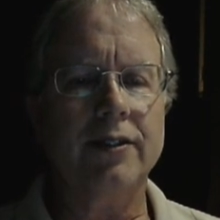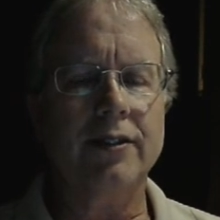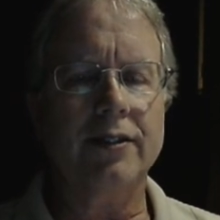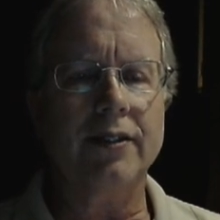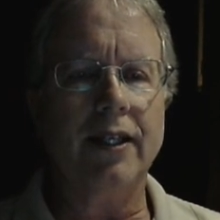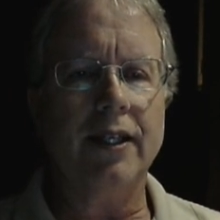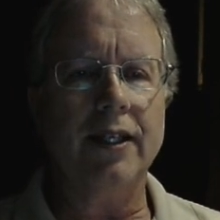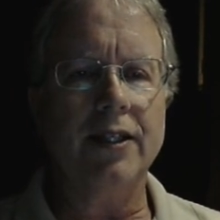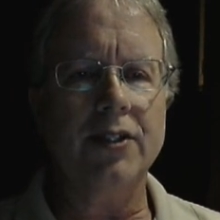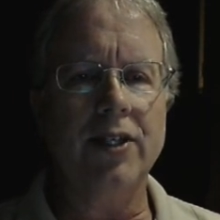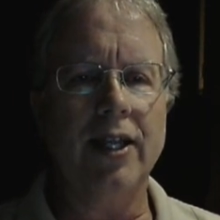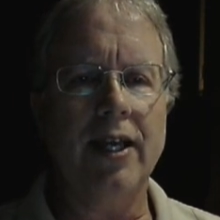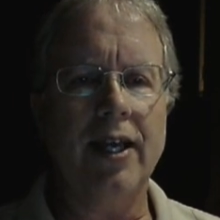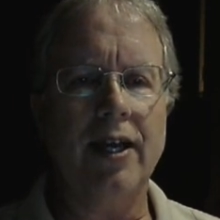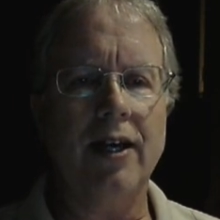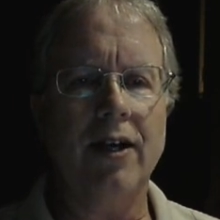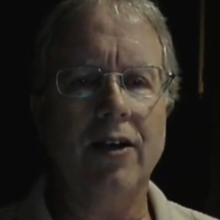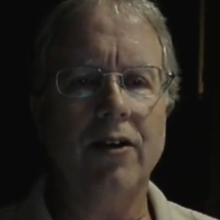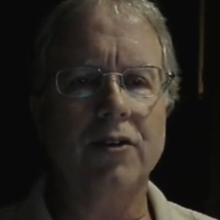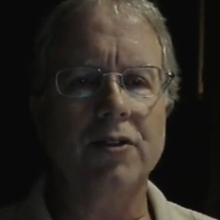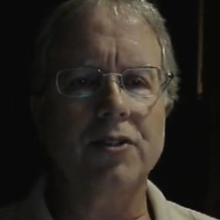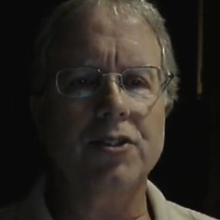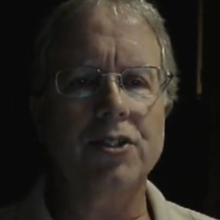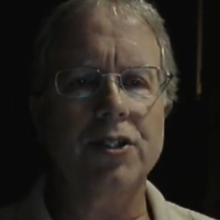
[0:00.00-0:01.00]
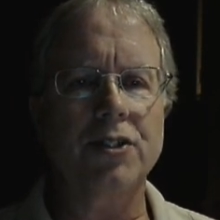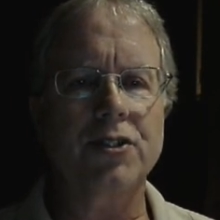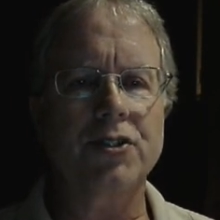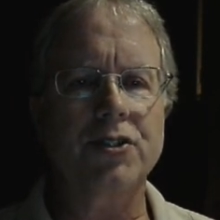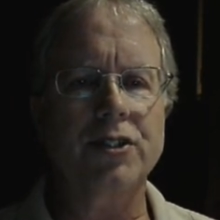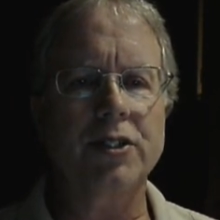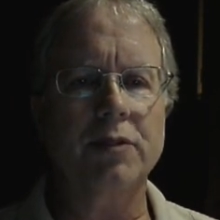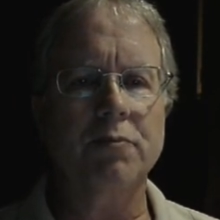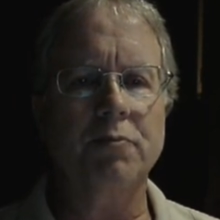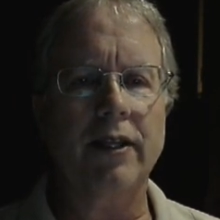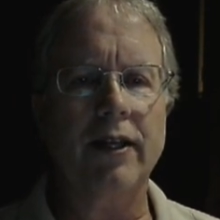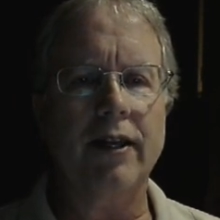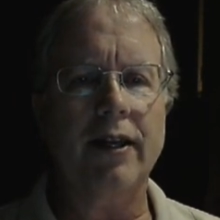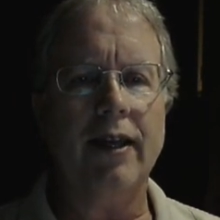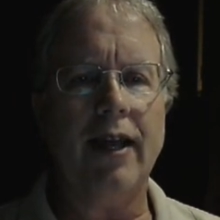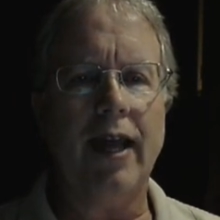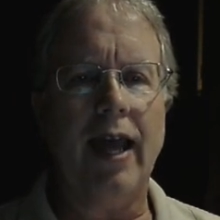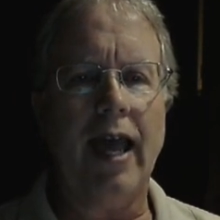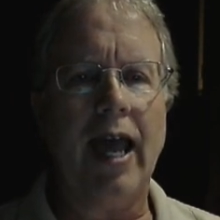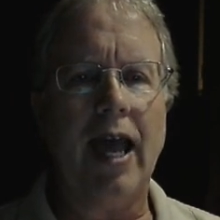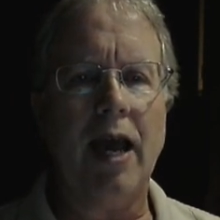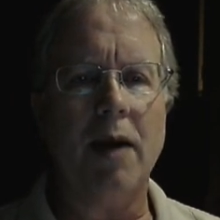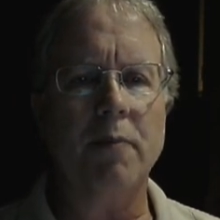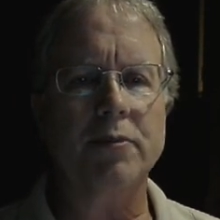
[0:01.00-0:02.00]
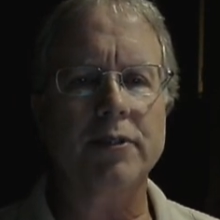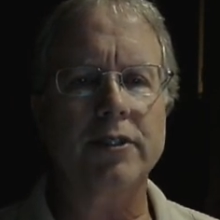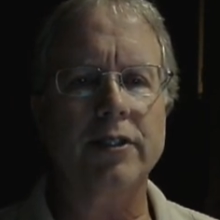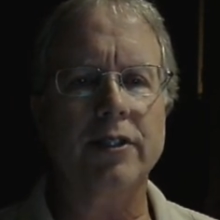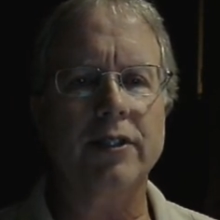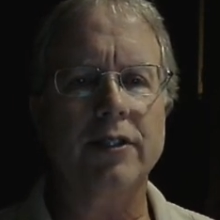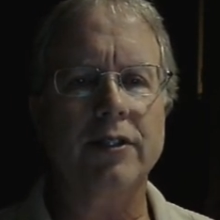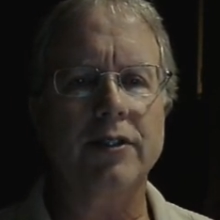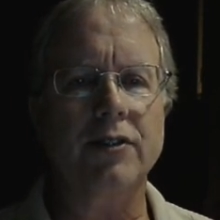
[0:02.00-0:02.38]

is now just simply apt.